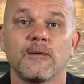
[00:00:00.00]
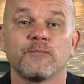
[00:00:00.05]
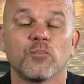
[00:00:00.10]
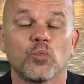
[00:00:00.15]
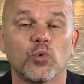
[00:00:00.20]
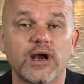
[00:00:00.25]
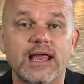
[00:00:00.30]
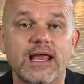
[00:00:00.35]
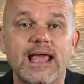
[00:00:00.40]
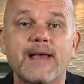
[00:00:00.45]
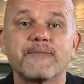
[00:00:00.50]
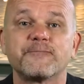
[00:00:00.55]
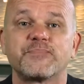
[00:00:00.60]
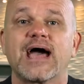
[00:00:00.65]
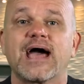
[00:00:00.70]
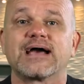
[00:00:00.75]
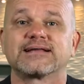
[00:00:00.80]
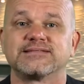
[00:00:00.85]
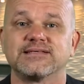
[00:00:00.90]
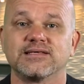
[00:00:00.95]
We're
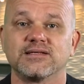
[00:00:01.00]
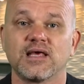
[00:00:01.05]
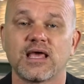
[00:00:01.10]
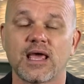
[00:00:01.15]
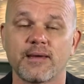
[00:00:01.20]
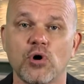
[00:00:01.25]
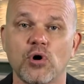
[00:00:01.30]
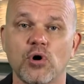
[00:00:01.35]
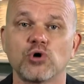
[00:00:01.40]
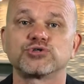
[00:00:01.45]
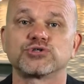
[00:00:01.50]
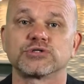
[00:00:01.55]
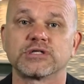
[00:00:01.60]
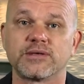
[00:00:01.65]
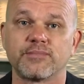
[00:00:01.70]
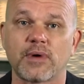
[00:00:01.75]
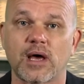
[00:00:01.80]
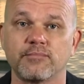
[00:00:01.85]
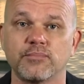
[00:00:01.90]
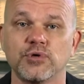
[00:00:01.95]
impacted emotionally
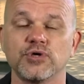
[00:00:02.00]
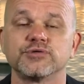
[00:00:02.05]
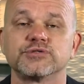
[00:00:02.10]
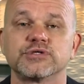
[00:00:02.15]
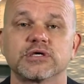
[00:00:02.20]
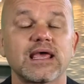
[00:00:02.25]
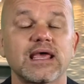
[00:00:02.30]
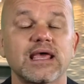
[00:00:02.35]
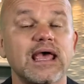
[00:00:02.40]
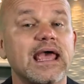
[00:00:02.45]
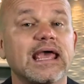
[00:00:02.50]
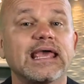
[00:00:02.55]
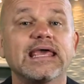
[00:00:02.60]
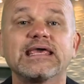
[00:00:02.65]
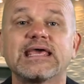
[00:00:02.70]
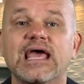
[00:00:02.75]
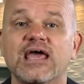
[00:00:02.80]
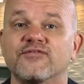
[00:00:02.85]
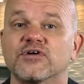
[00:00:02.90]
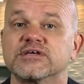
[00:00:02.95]
by music. He
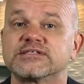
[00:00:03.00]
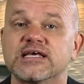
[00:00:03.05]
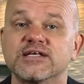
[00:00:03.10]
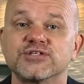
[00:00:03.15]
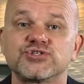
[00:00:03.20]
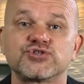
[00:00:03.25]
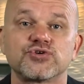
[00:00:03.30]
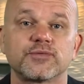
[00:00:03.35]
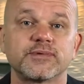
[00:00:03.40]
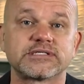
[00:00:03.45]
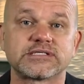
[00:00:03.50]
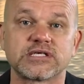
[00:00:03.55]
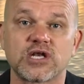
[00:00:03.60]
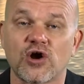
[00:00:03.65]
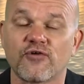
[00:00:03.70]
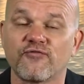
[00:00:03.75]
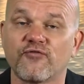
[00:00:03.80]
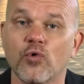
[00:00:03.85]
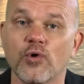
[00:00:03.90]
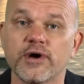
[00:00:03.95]
gave us instruments in our
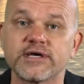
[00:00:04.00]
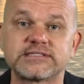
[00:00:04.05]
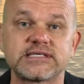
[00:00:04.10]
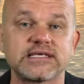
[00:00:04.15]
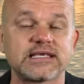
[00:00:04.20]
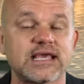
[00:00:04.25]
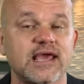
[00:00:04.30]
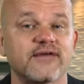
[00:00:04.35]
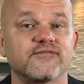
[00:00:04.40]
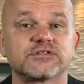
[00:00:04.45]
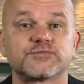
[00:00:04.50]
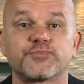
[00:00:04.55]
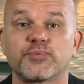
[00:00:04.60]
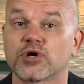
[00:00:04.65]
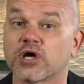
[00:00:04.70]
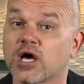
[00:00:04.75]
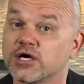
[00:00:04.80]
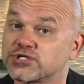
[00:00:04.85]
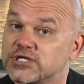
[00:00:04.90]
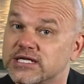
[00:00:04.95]
voice, he gave us
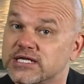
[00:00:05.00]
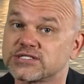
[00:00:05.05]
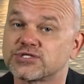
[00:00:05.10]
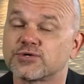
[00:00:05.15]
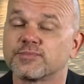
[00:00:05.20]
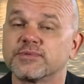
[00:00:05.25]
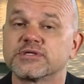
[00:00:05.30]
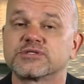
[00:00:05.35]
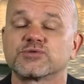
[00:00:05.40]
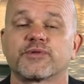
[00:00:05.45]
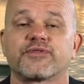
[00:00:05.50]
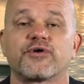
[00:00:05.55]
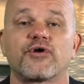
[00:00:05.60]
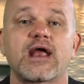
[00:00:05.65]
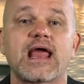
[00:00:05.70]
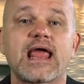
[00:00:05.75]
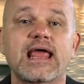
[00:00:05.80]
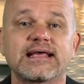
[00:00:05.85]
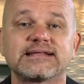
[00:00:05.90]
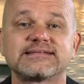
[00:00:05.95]
percussion instruments with our
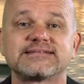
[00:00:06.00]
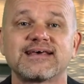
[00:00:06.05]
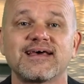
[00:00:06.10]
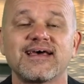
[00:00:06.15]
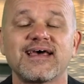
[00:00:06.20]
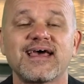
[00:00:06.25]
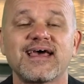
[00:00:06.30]
hands.